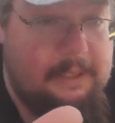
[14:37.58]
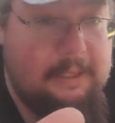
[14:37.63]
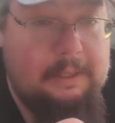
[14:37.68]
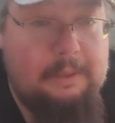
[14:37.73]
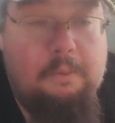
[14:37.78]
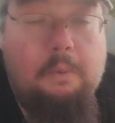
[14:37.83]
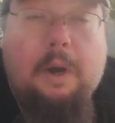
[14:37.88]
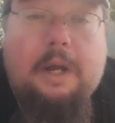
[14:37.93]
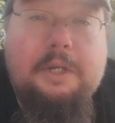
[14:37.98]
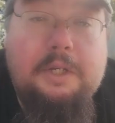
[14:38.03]

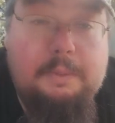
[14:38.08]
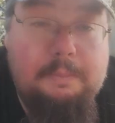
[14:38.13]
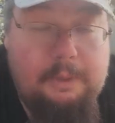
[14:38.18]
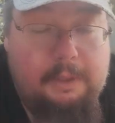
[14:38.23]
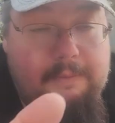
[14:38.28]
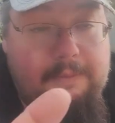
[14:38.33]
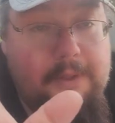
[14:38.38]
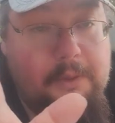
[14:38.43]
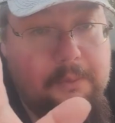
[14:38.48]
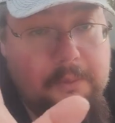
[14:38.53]
Watch the
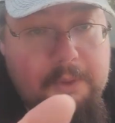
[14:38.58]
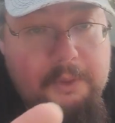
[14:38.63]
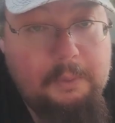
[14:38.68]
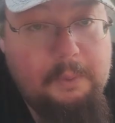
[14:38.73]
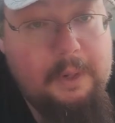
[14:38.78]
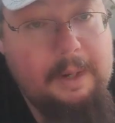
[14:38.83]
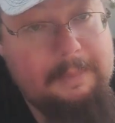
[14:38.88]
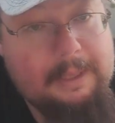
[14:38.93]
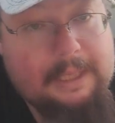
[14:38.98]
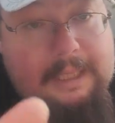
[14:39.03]
movie. You will know
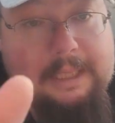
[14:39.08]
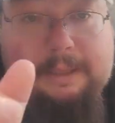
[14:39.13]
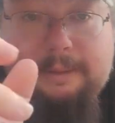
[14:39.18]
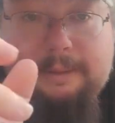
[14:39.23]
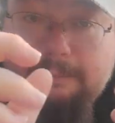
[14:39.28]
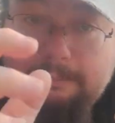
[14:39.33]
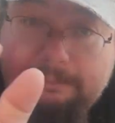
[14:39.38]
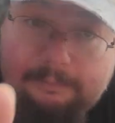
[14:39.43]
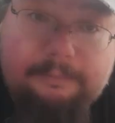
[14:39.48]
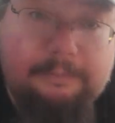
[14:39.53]
what I mean.
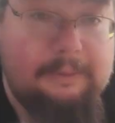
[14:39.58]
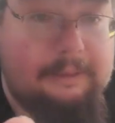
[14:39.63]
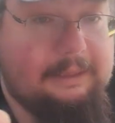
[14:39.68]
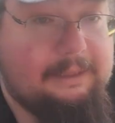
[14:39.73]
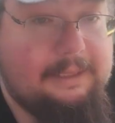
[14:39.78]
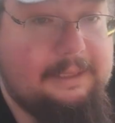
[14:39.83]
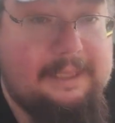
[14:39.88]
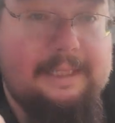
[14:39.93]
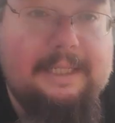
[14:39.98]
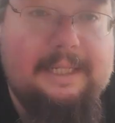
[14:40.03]

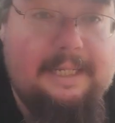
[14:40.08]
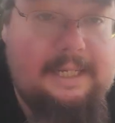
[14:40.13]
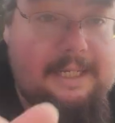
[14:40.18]
It's